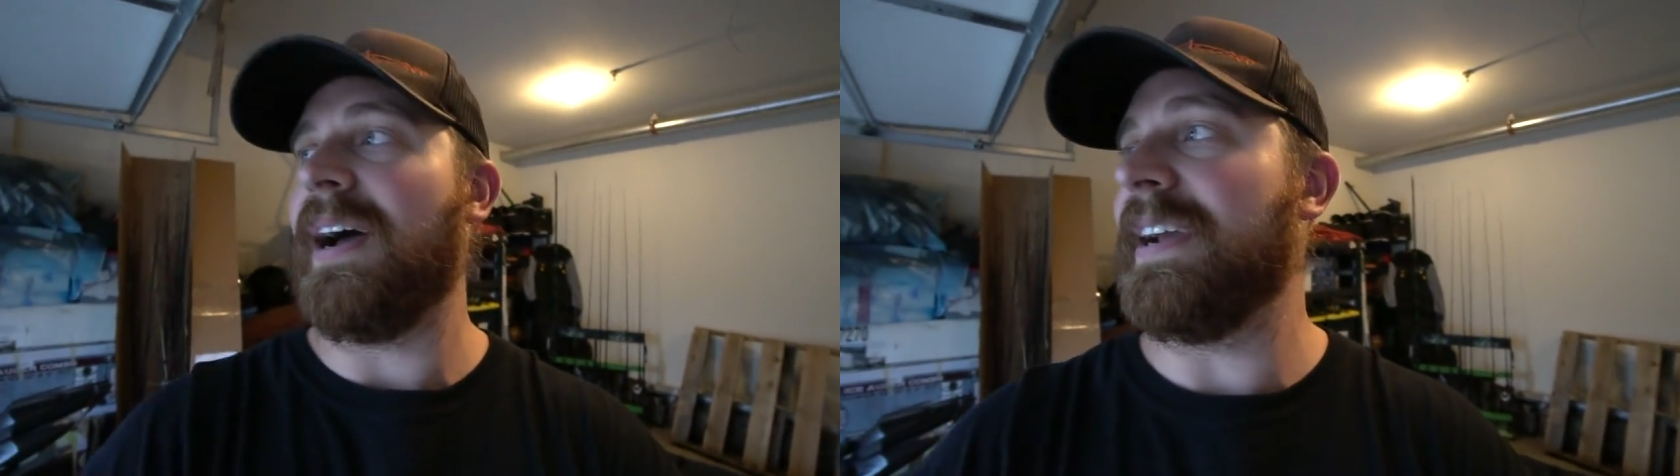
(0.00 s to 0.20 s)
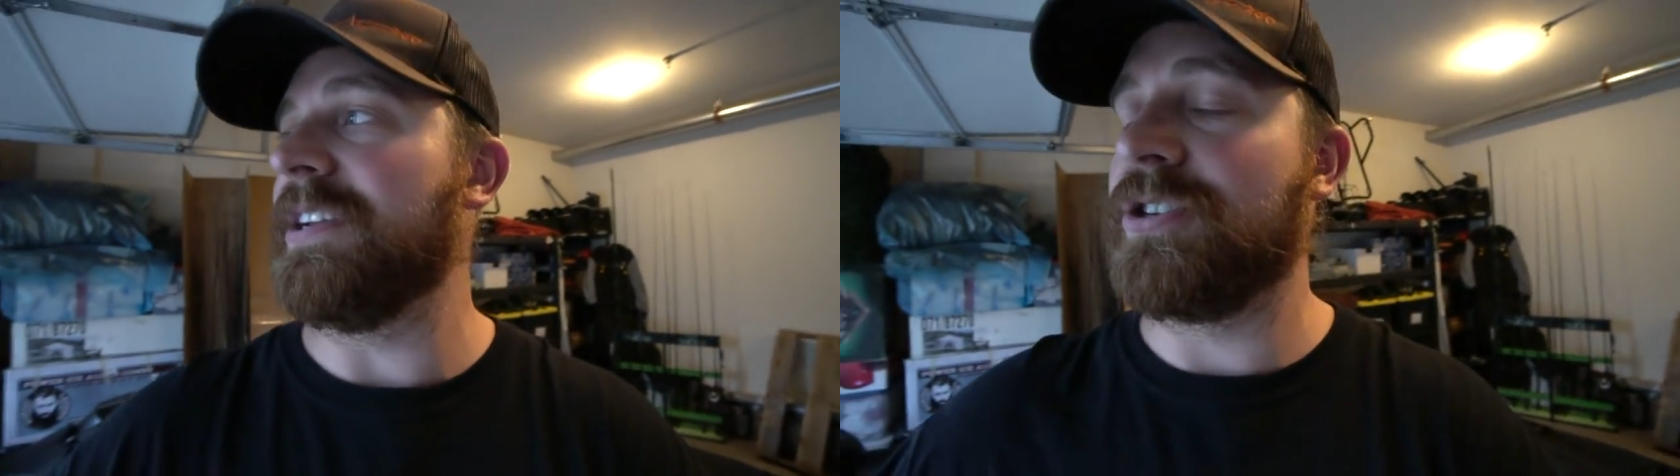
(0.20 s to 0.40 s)

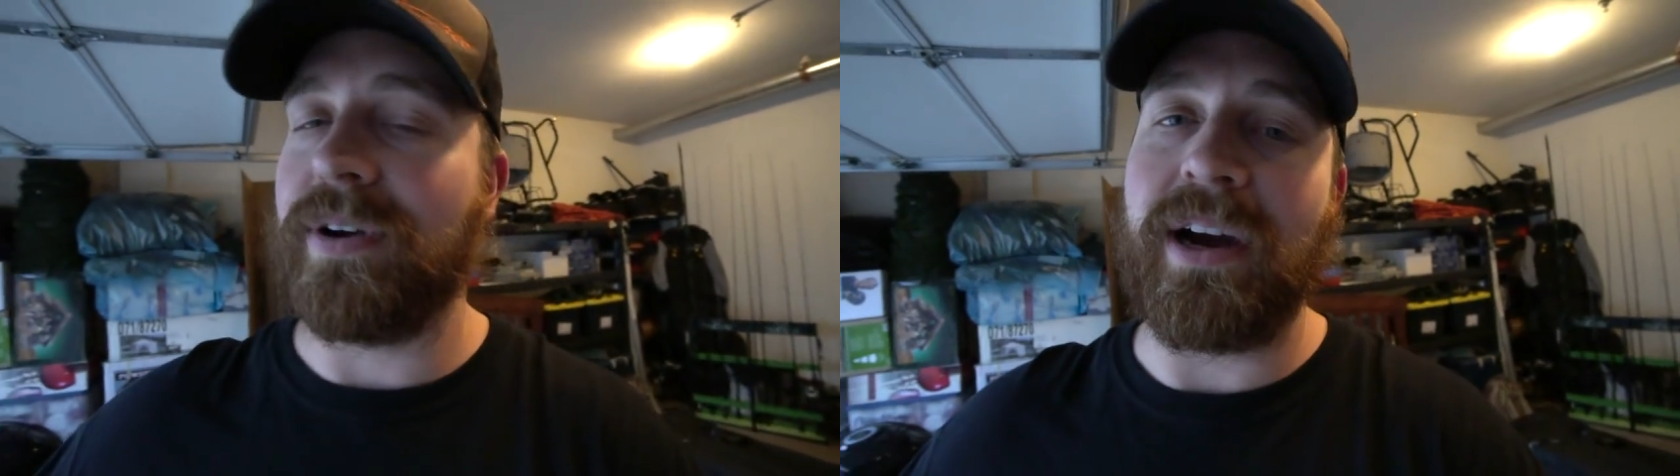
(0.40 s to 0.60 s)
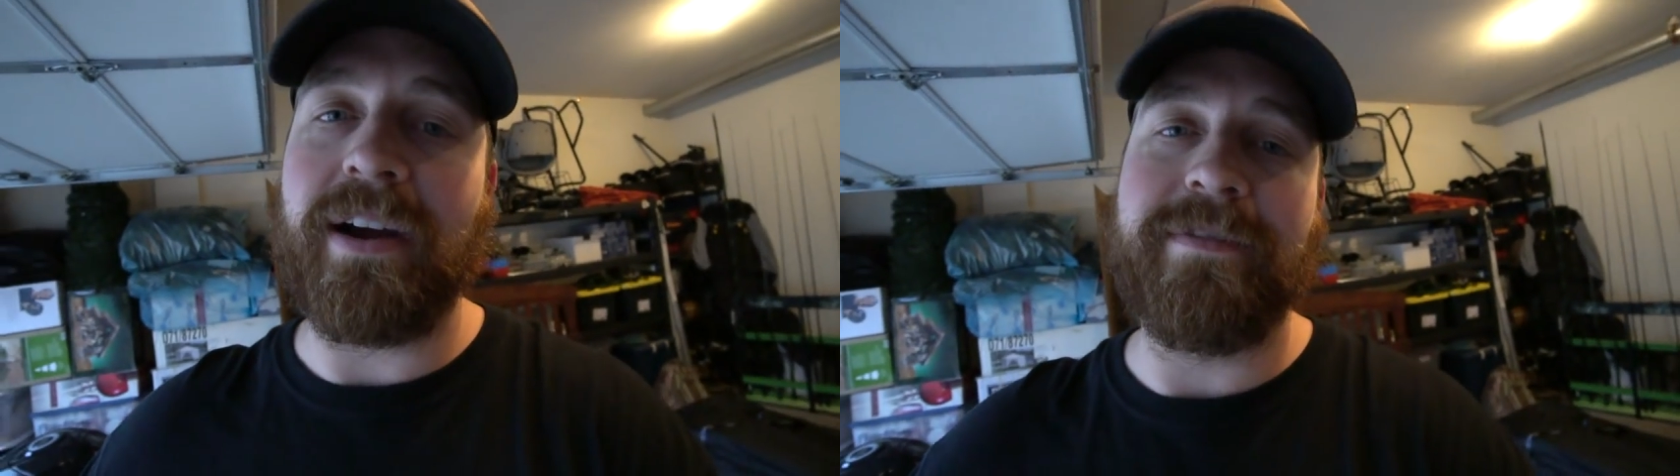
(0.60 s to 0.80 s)
I can
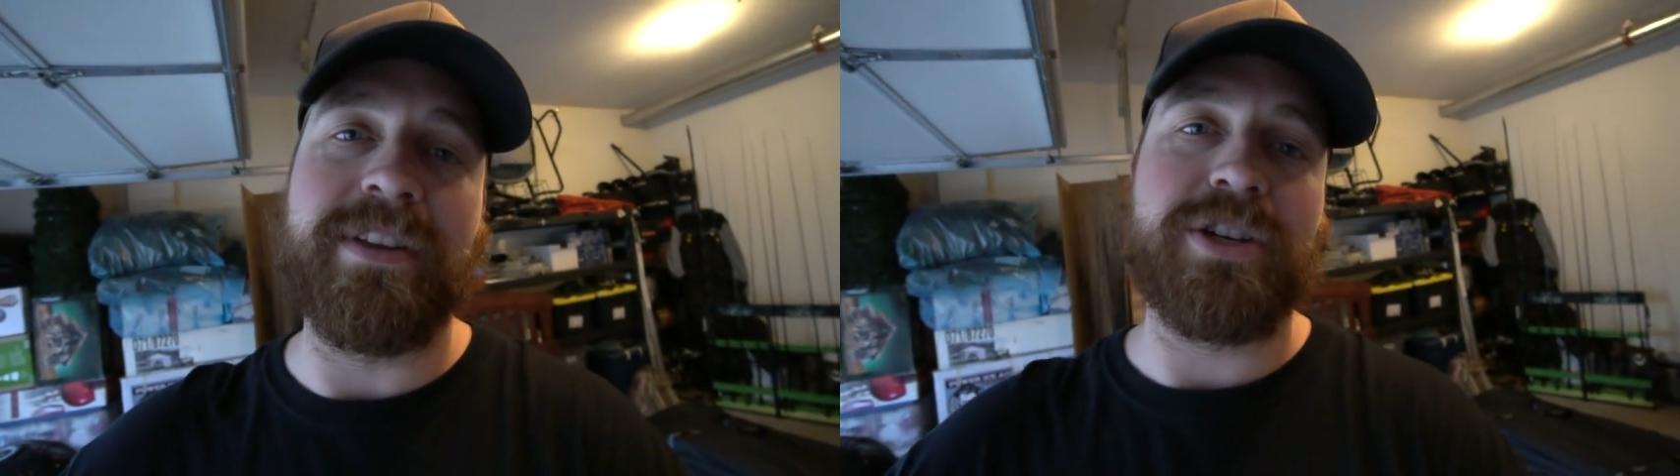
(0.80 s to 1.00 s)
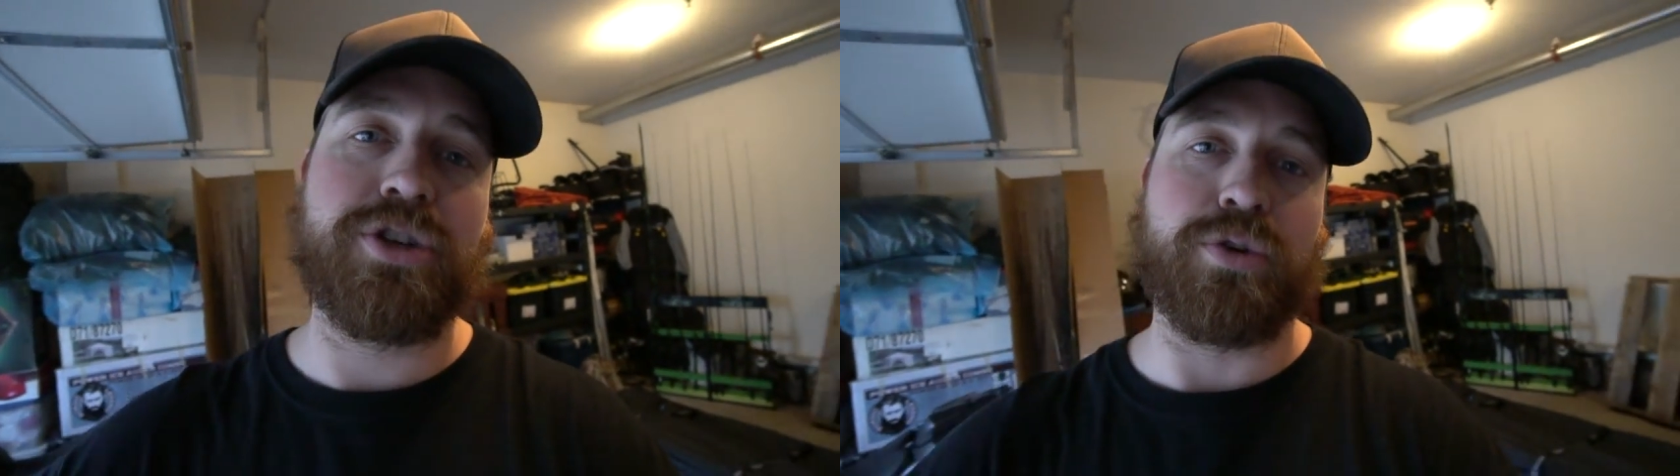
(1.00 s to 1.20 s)
drive
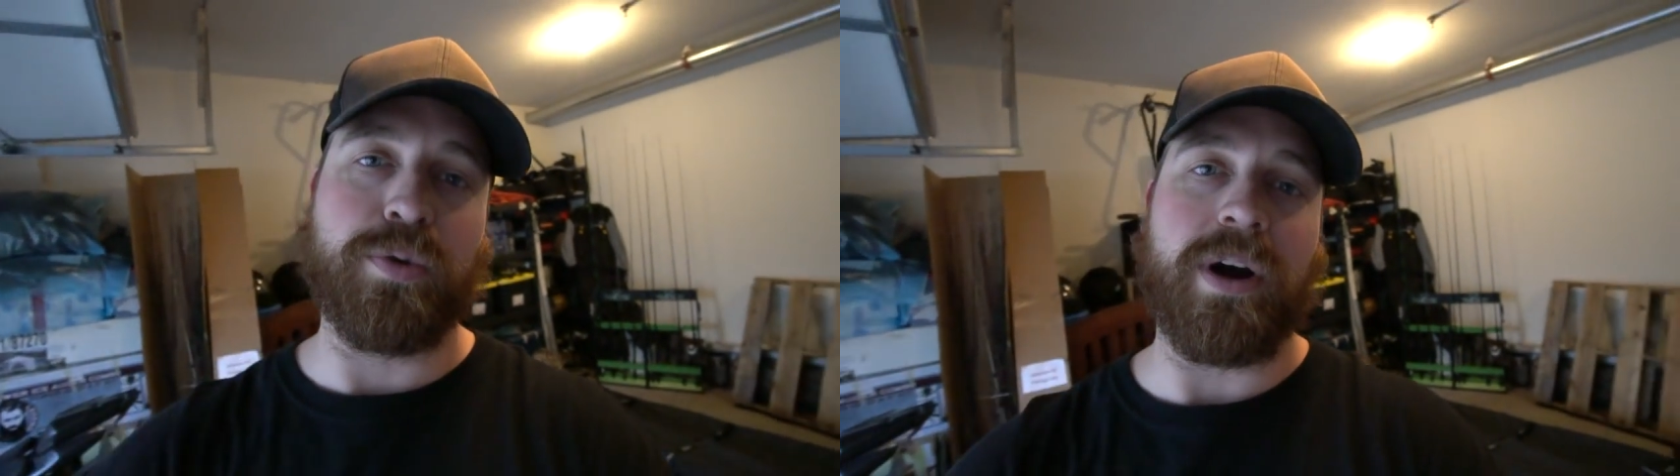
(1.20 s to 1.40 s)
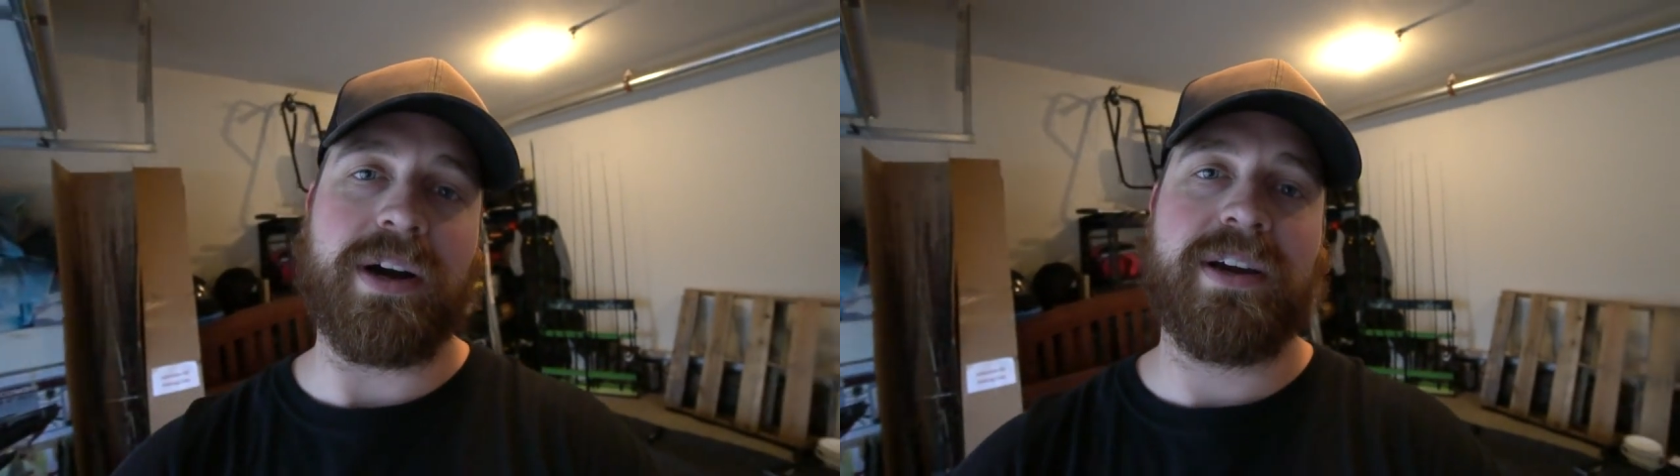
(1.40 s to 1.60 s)
the
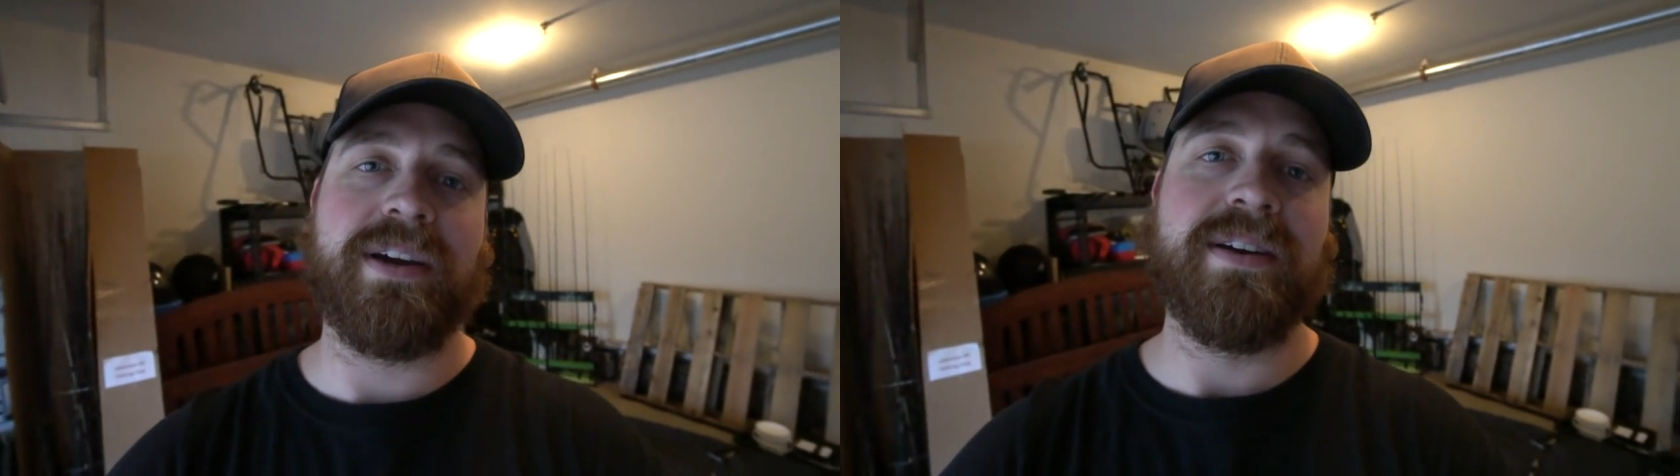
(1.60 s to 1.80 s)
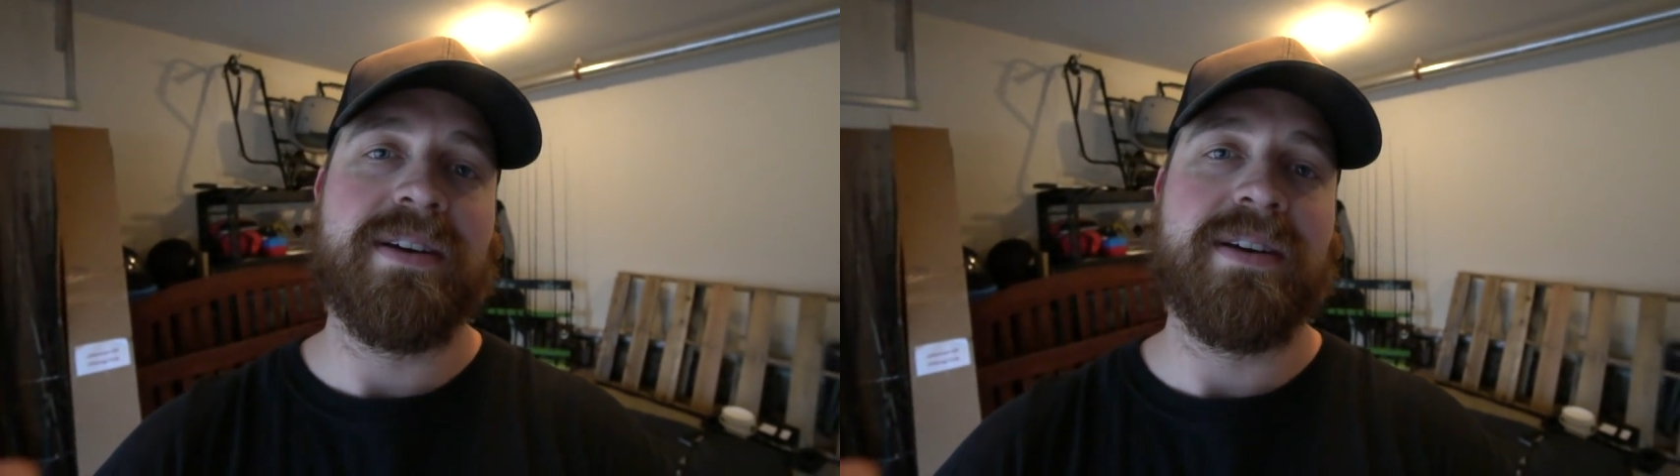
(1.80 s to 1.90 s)
truck